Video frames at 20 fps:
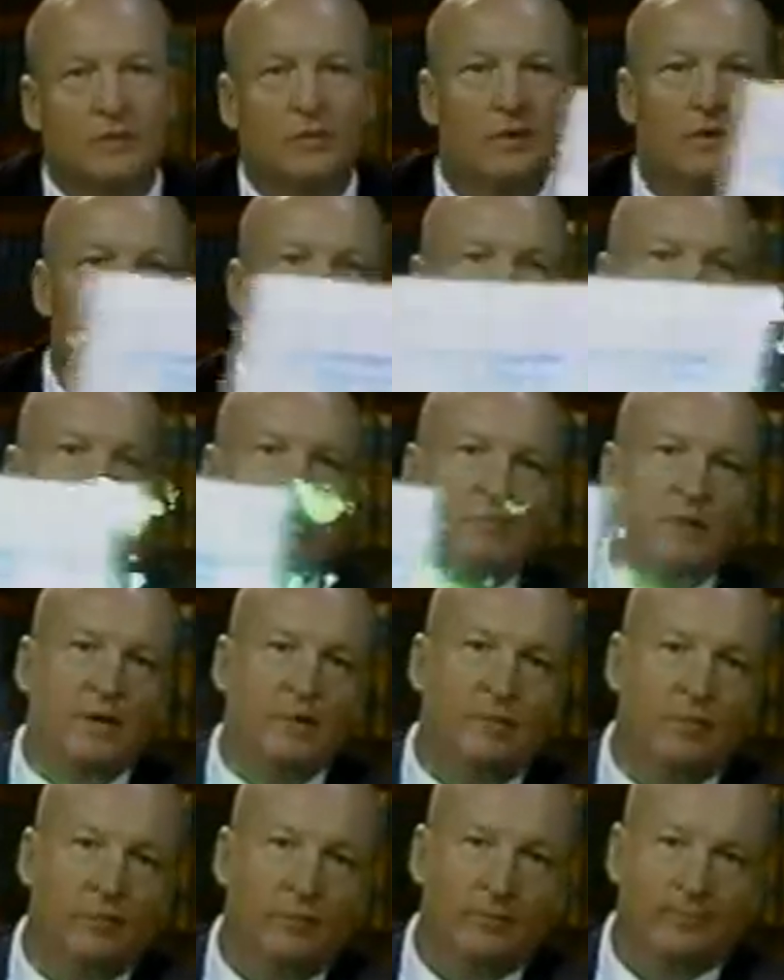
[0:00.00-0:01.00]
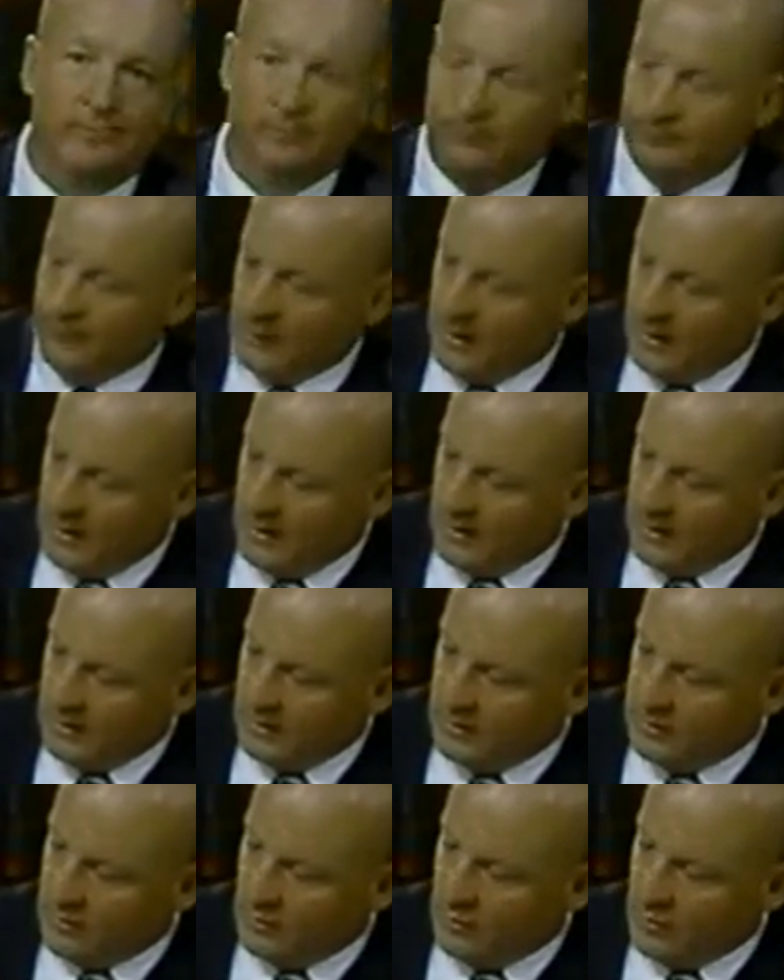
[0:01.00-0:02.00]
we can show people
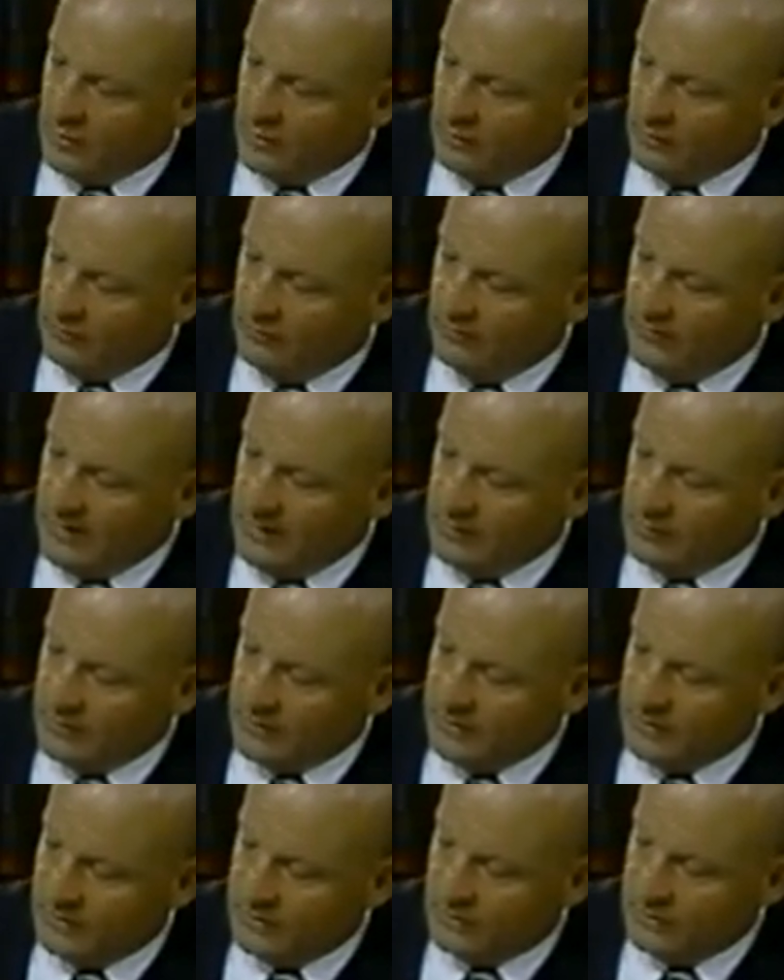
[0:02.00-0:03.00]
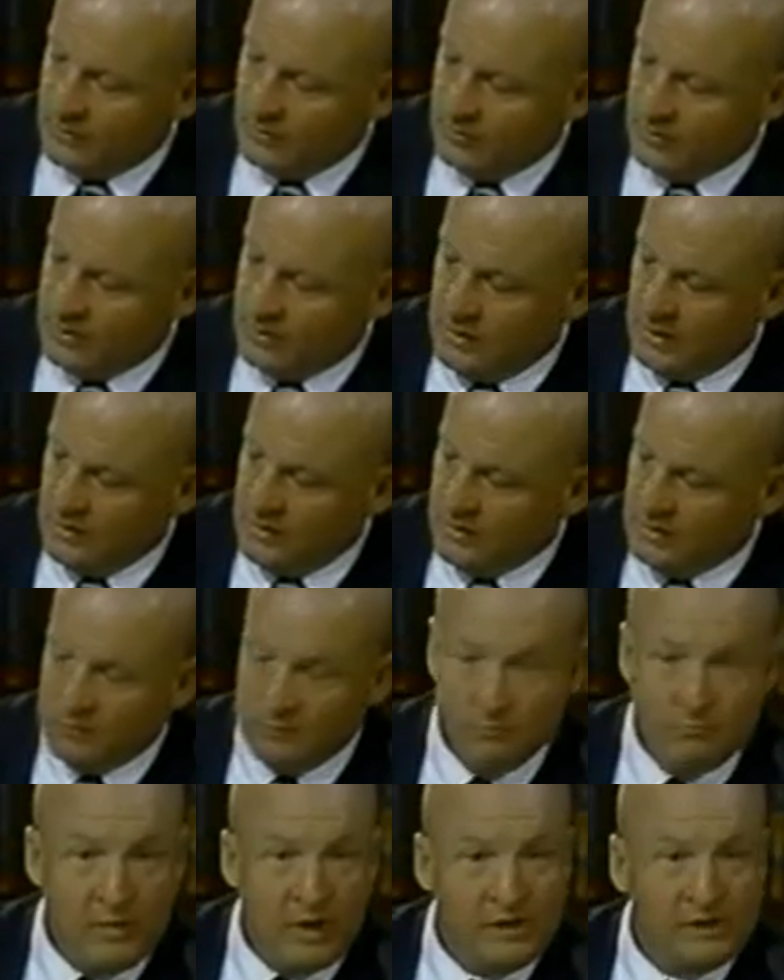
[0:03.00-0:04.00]
that the World Federalist
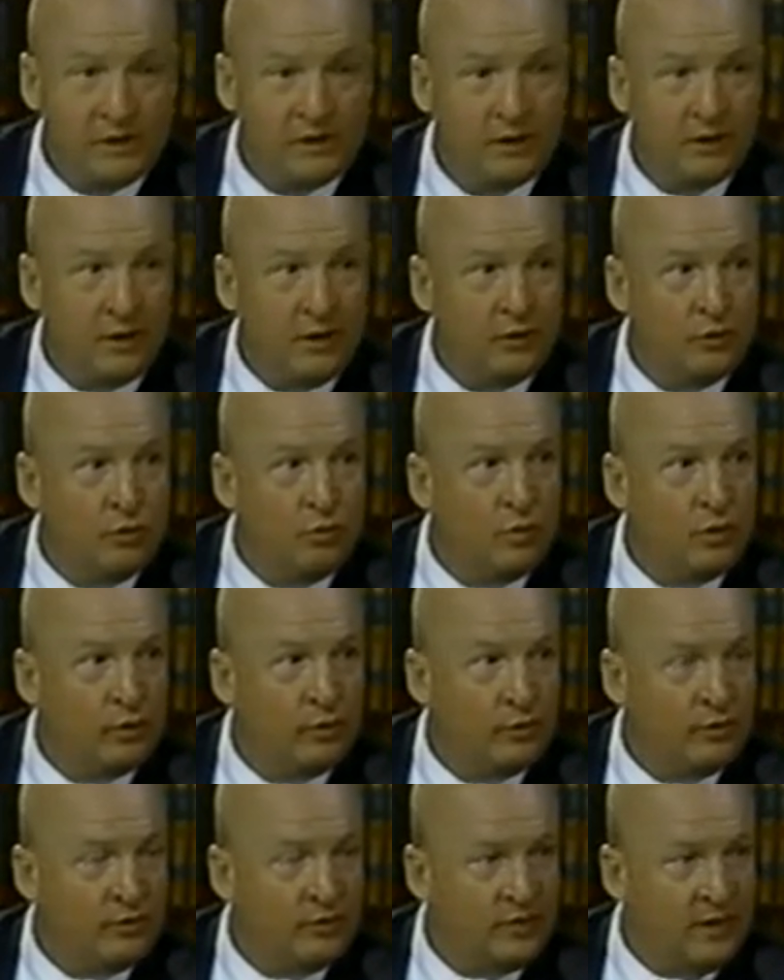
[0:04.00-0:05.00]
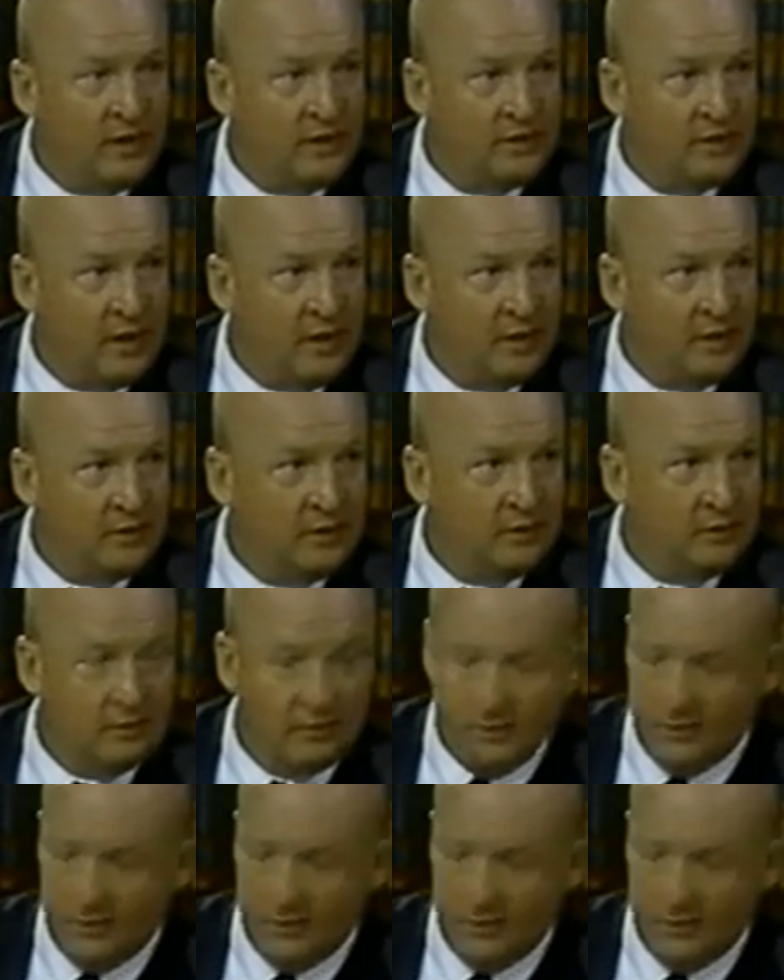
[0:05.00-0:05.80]
Association, basically a New World Order think tank